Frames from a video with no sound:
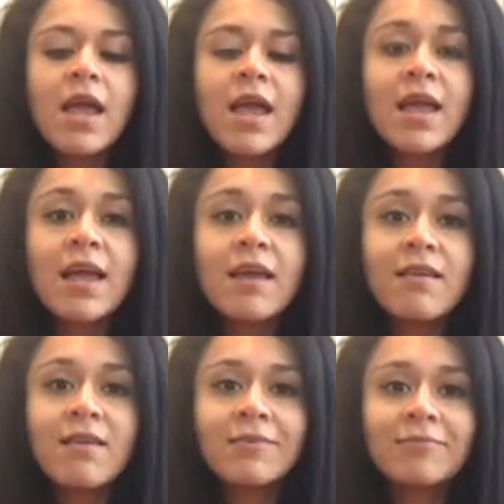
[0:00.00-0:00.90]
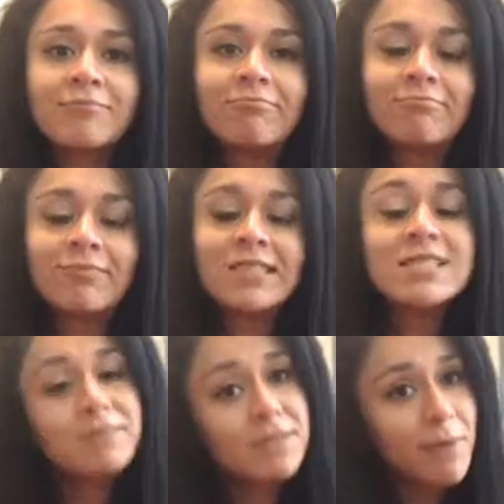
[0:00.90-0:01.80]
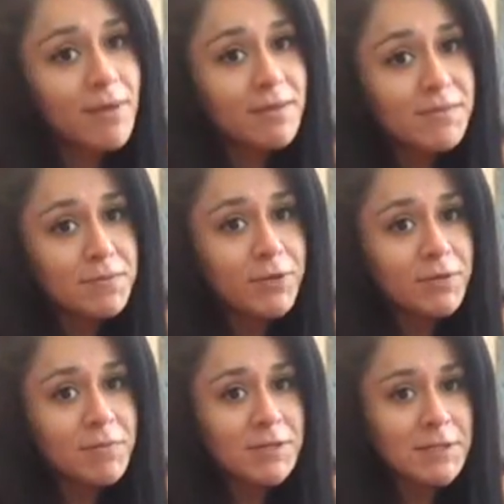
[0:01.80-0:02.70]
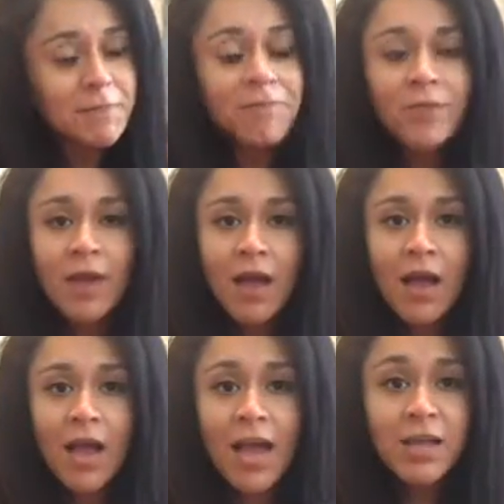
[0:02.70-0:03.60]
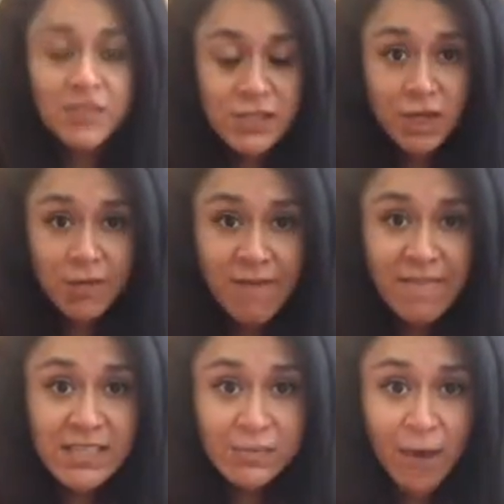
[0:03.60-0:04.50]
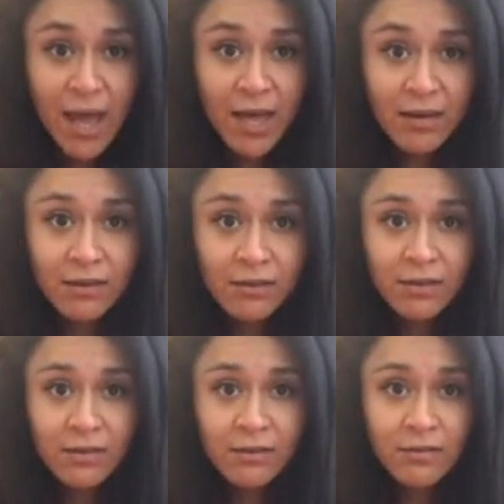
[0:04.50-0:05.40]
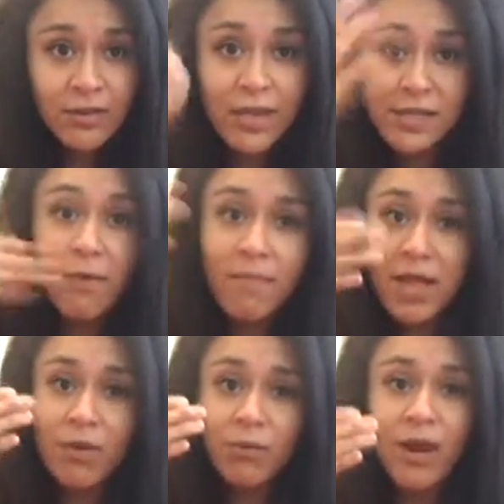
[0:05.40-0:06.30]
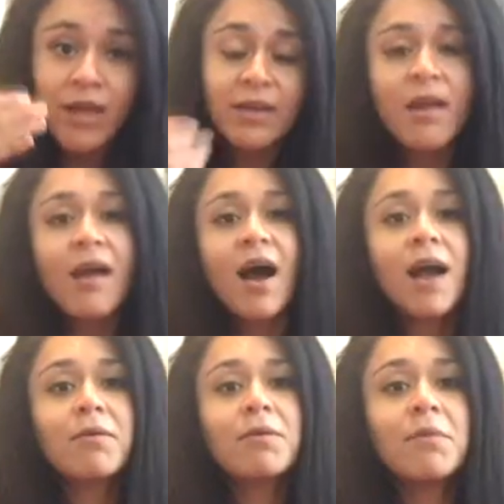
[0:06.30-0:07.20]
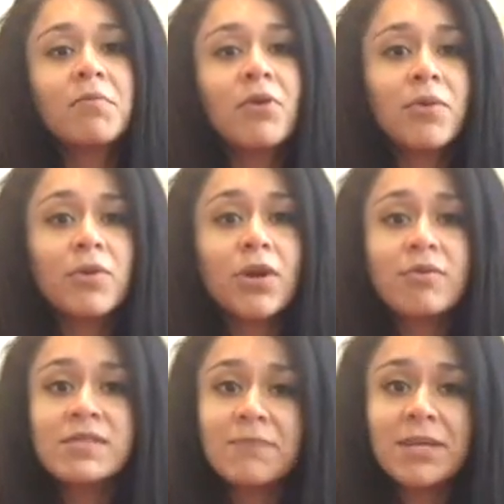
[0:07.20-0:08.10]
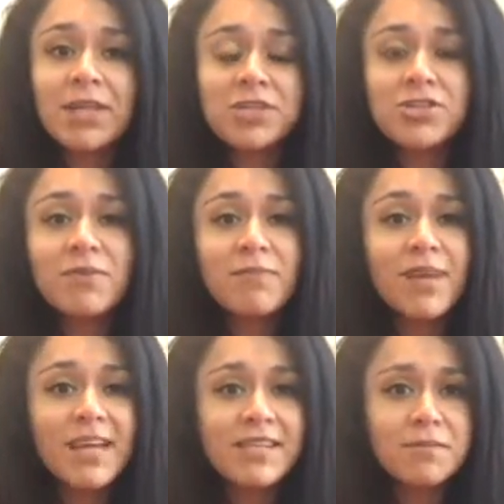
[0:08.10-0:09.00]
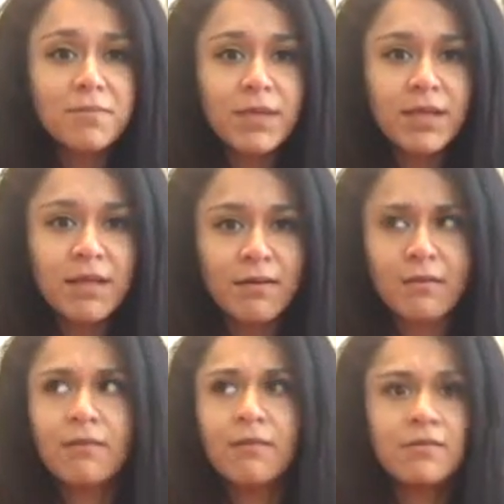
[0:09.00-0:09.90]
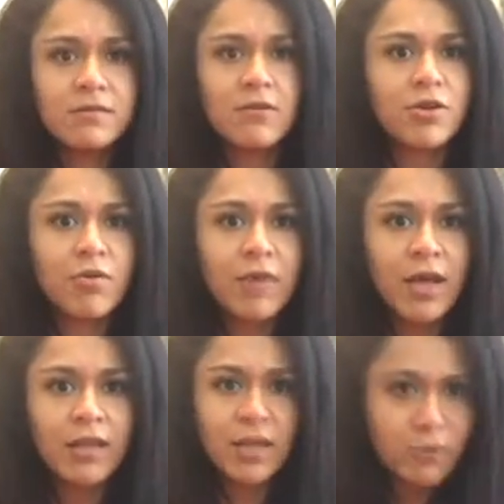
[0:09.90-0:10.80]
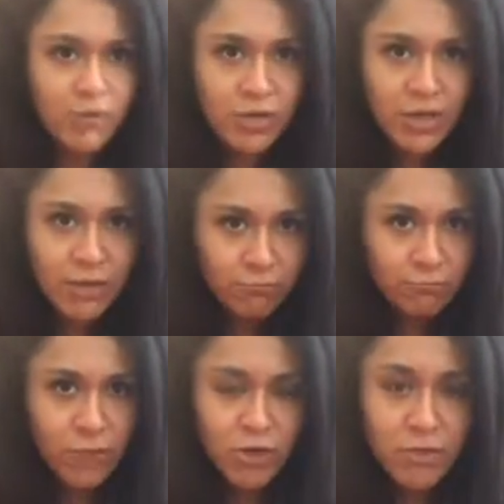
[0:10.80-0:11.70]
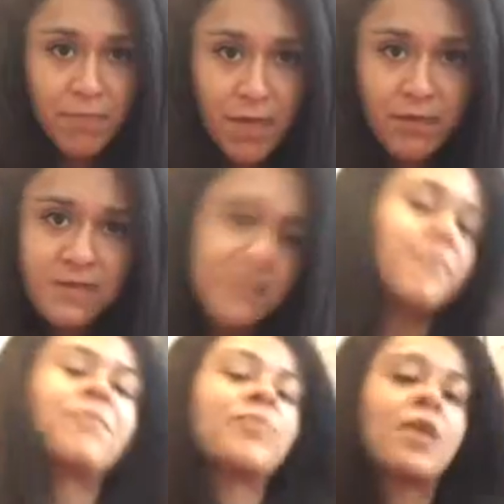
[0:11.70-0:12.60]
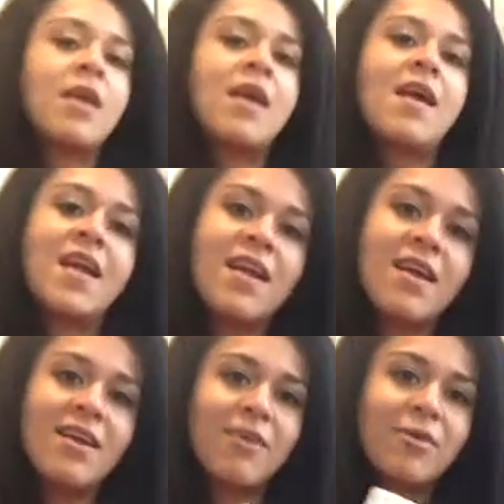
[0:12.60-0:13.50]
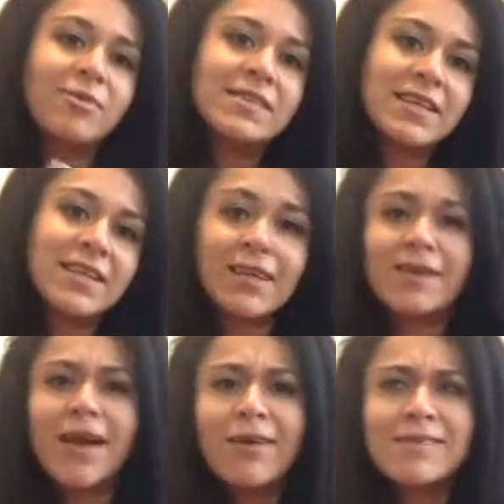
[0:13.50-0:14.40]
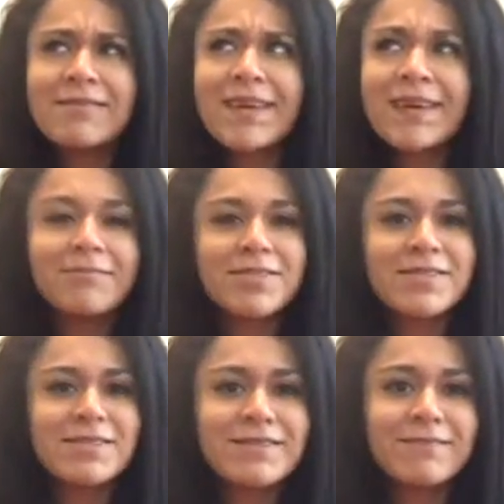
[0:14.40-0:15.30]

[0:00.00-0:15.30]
and this is the part that was really embarrassing. It used to turn my face red, like tomato red. I remember I would go into my classroom and my kids would be like, are you okay? Like, are you embarrassed? And I would always say like, no, it's okay, I'm just